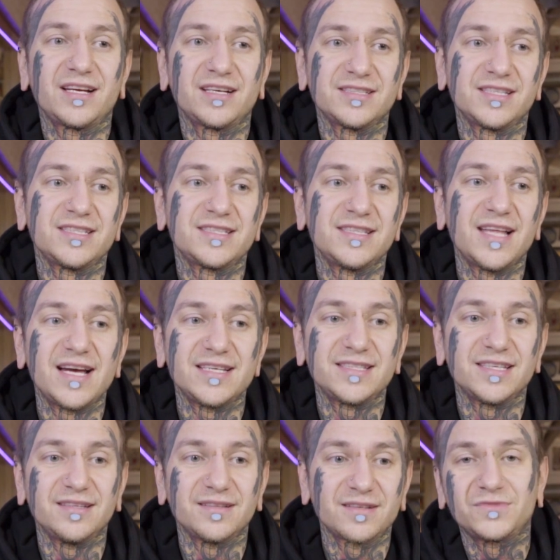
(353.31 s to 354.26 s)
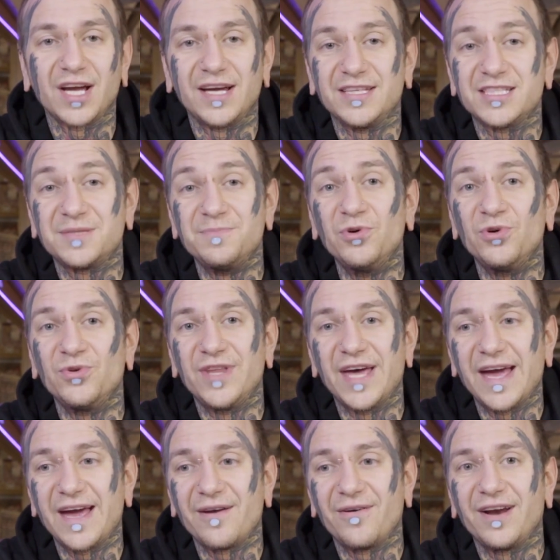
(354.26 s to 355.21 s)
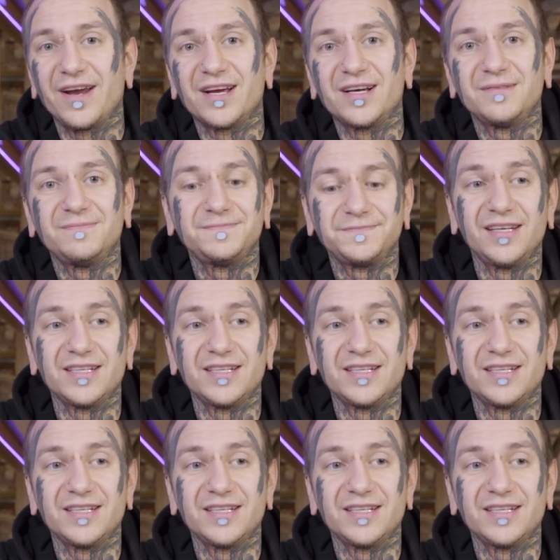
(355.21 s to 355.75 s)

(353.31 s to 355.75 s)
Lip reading: because it's nice and kind of smooth area.